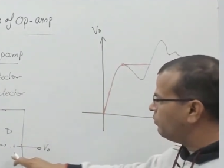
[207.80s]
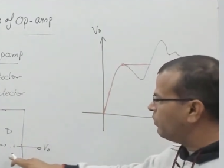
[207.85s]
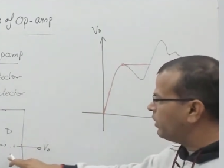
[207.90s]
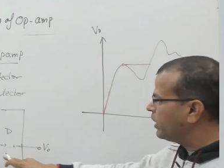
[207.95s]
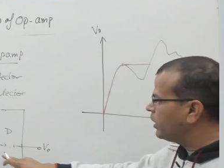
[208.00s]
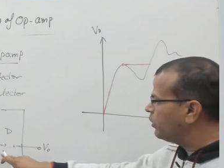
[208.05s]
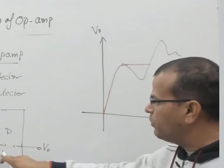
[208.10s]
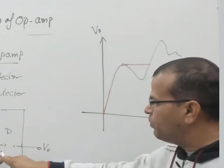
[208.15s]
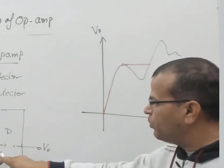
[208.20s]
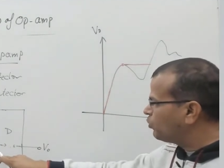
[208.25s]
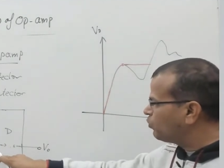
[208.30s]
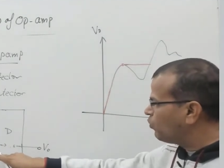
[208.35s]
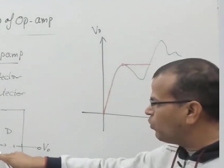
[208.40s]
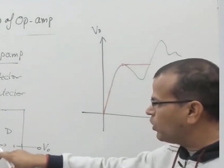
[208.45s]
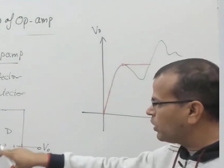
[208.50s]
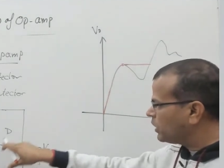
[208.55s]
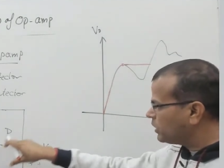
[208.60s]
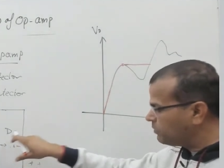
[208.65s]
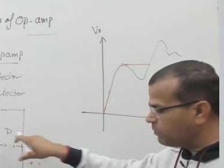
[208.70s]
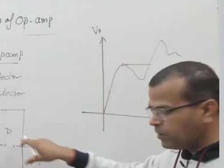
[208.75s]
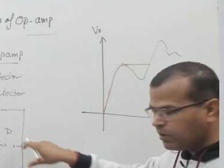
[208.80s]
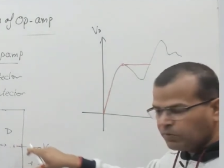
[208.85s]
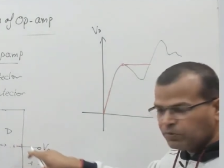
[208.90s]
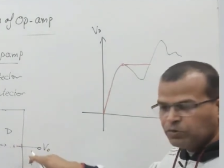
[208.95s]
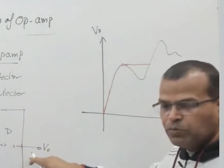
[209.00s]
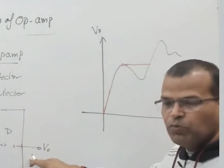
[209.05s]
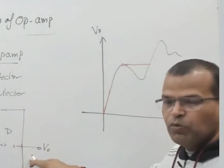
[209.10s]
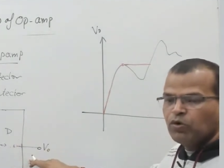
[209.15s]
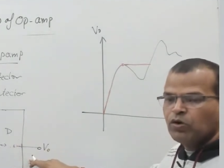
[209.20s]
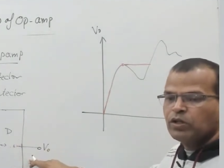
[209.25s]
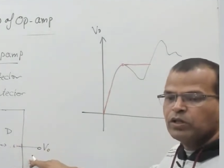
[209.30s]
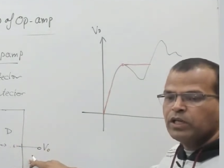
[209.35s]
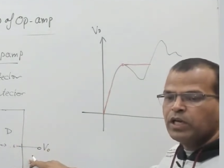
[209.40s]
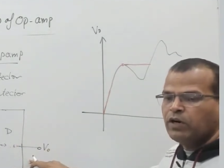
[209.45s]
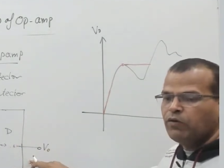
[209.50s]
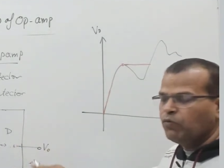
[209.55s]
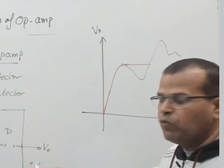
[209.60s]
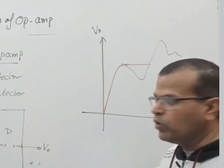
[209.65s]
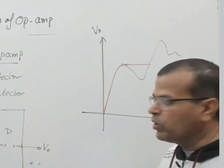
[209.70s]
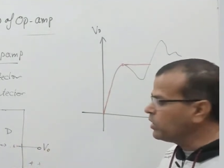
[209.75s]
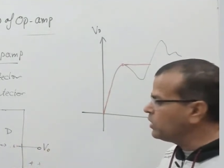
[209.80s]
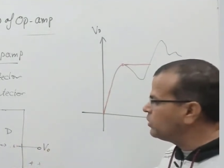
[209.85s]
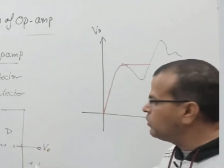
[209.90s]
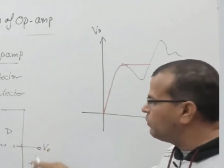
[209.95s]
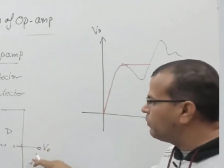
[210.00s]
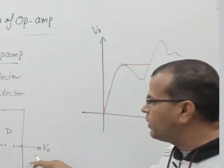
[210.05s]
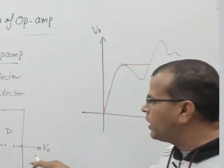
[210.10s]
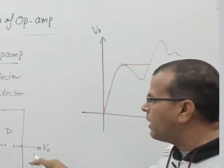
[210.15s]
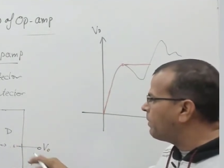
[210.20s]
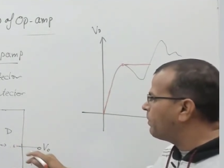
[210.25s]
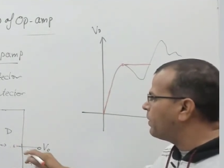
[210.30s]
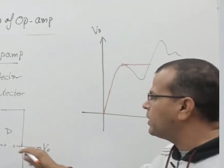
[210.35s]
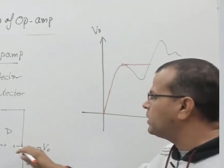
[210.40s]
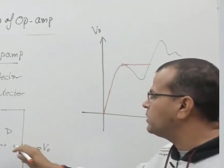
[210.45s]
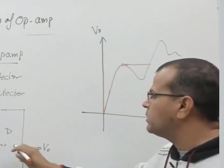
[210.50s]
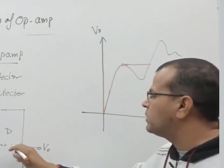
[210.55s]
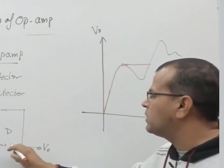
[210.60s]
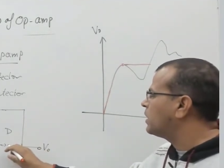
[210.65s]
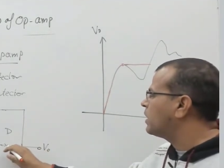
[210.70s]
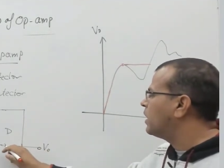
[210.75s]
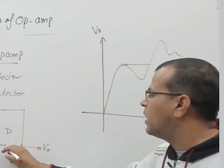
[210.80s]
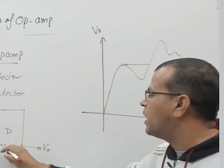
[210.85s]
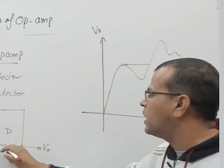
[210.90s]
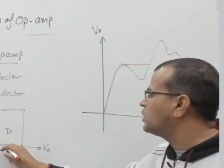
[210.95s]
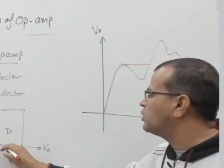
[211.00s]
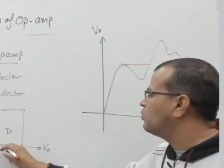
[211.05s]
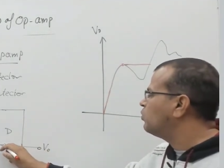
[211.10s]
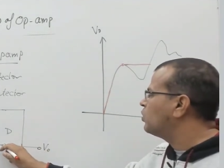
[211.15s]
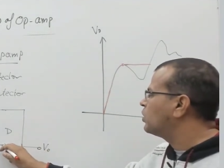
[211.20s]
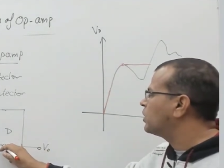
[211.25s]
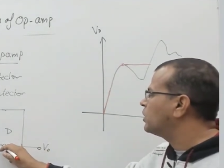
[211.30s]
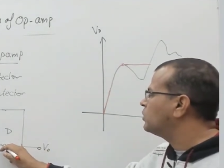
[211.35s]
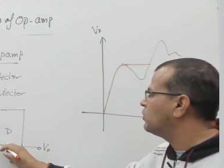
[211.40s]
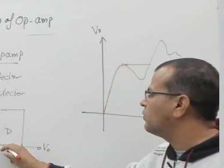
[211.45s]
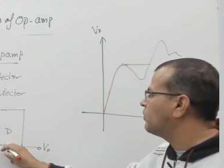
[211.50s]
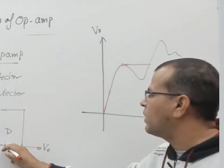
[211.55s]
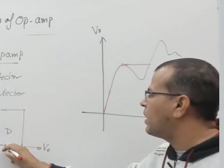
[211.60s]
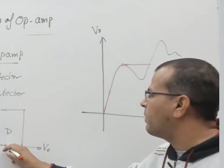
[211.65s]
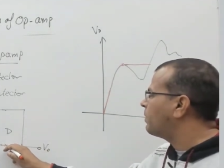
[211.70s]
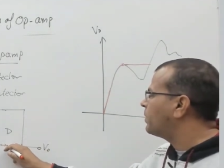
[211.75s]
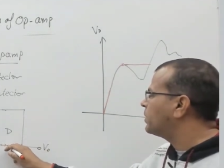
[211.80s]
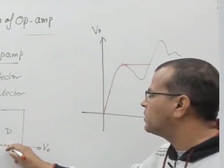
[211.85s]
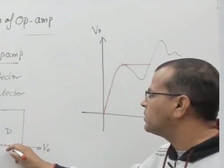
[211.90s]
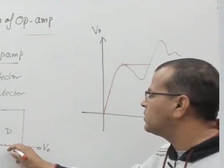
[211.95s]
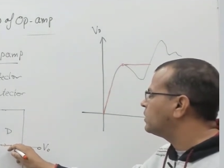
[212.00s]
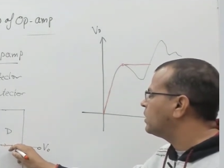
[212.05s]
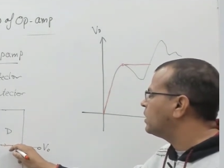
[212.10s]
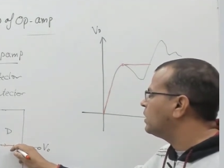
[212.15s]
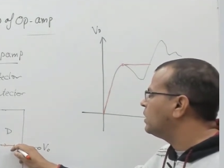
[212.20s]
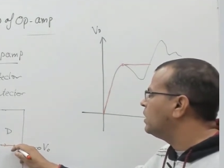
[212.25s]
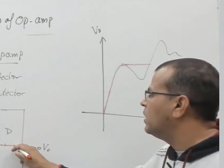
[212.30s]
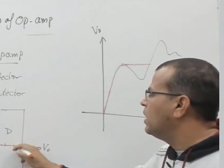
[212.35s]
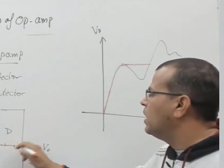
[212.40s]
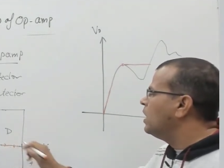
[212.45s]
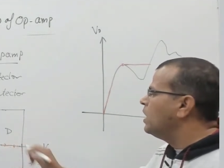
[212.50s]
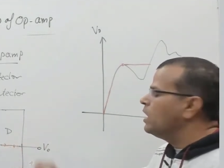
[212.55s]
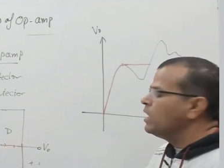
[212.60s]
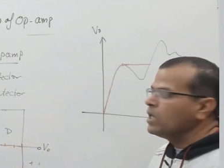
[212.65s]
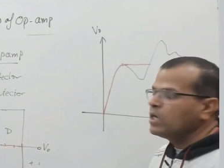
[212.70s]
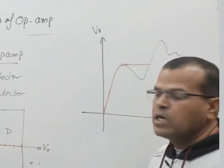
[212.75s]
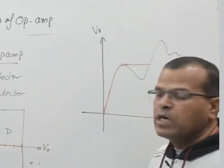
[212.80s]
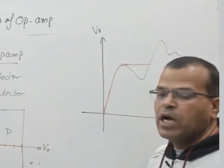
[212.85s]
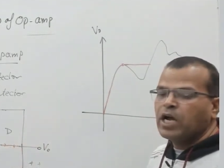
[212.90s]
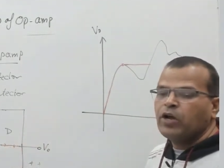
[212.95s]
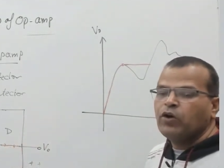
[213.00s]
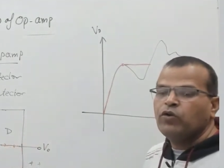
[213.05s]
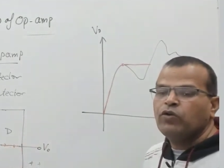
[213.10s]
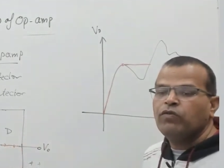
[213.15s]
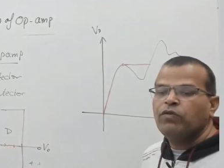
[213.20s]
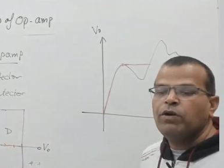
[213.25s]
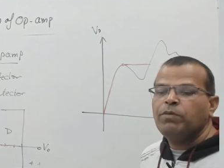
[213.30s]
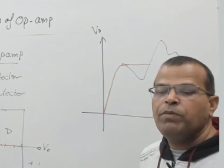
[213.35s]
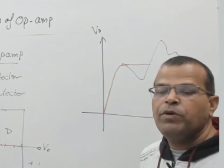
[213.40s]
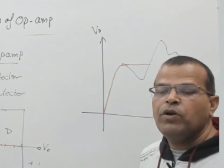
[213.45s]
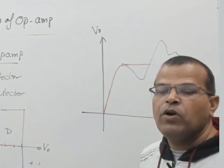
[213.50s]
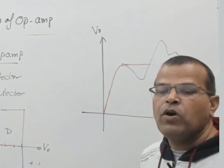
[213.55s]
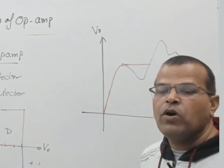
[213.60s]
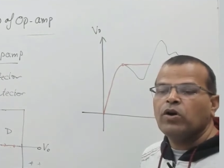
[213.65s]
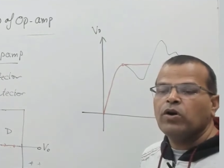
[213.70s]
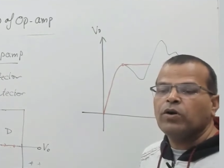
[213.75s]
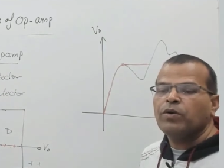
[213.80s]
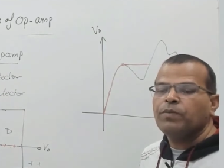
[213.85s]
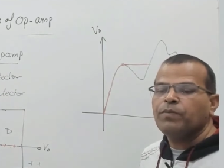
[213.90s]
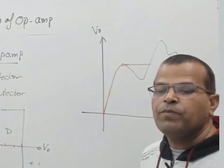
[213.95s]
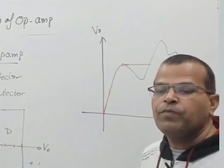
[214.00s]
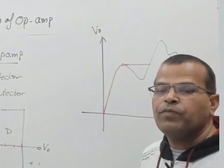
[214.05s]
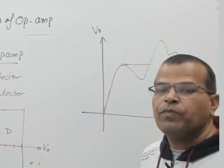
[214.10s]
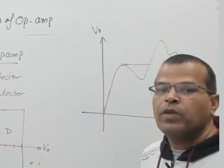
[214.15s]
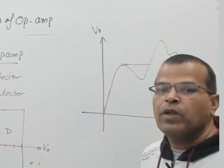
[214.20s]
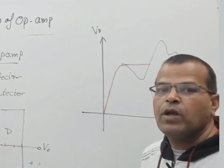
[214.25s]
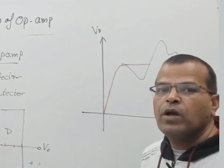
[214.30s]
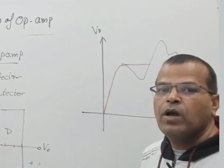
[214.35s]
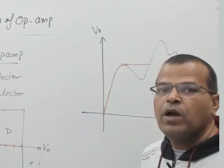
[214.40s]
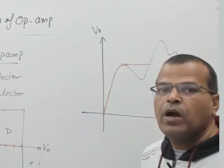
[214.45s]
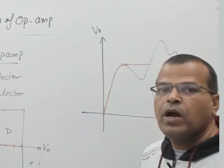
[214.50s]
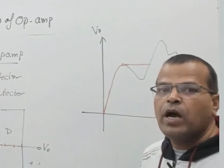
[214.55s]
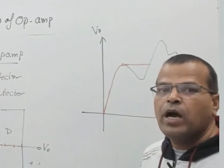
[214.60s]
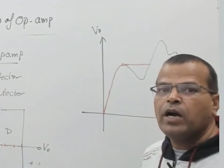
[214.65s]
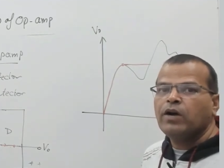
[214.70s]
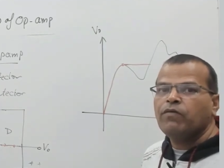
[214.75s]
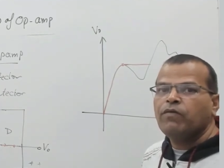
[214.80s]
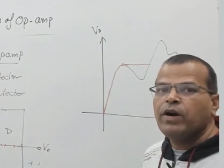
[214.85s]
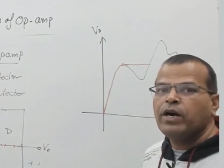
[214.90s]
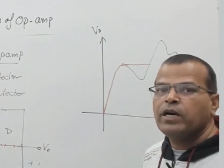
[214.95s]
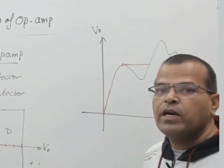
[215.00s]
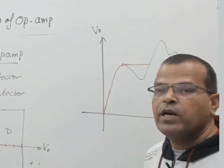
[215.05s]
when input voltage becomes more than voltage of capacitor, last voltage of capacitor, diode will be on. And when